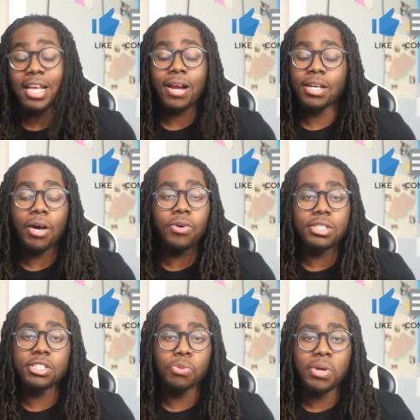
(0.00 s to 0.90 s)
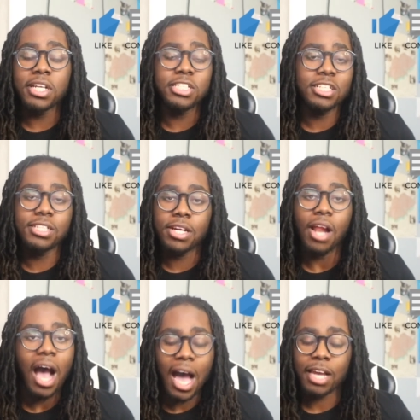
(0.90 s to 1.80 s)
Logan is really just there
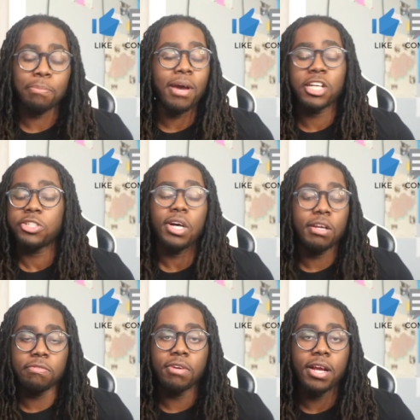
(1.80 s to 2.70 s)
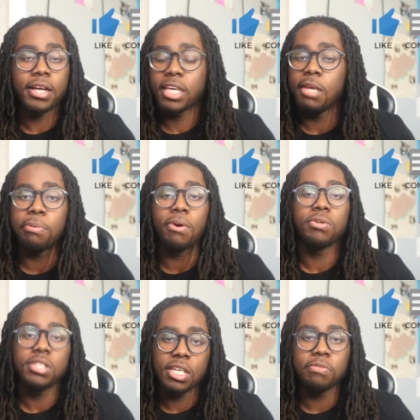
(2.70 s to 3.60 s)
to occupy Charlotte Flair and keep her on
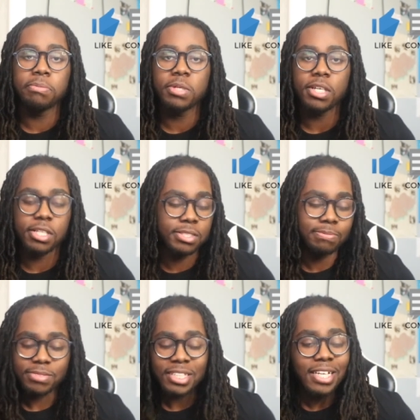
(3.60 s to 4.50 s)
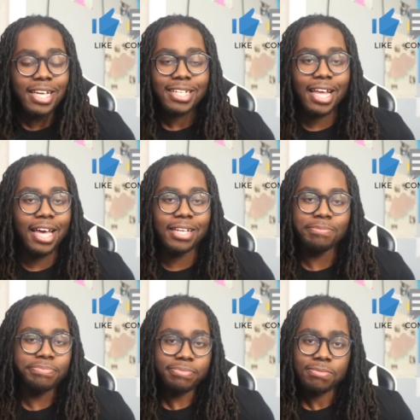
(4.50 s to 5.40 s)
TV because, like,
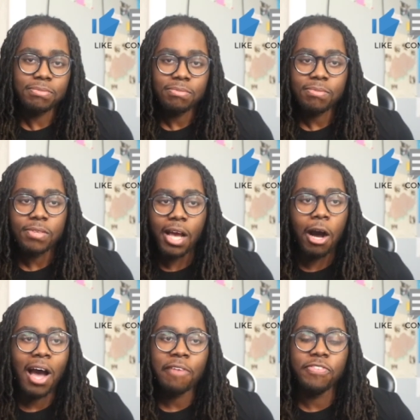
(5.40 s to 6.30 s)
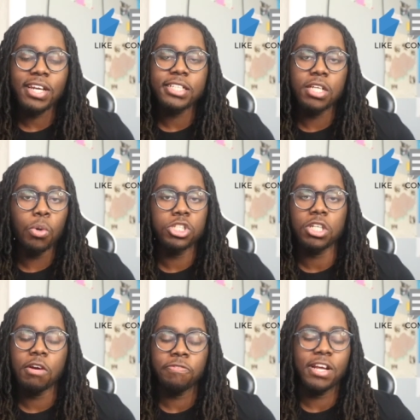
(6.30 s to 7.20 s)
I feel as though when
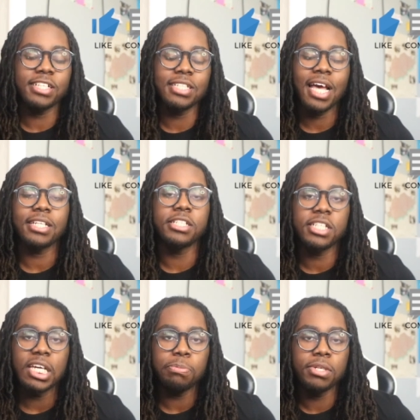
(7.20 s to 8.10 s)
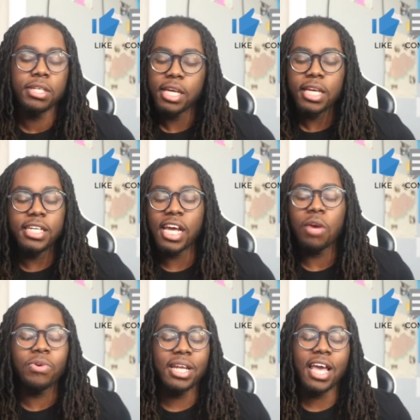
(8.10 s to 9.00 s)
Charlotte Flair is not the champion, they
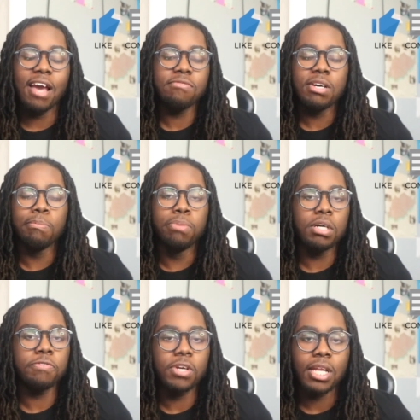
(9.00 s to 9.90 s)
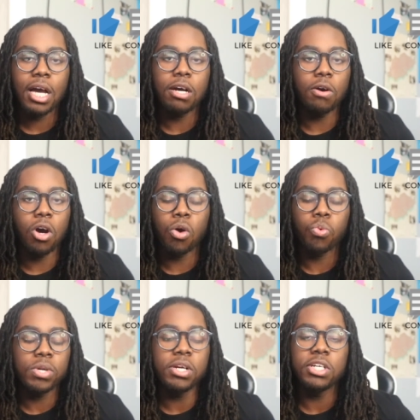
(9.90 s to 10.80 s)
don't really have nothing booked for her like a
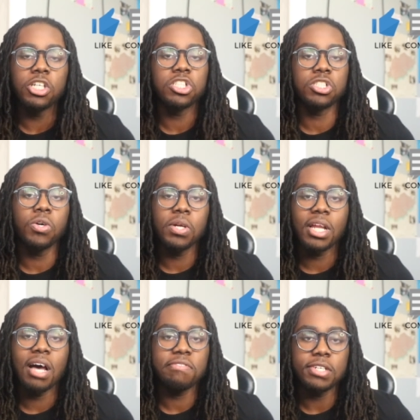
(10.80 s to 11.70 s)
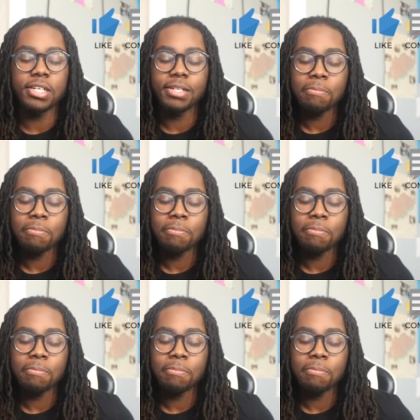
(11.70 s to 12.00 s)
real good storyline for her.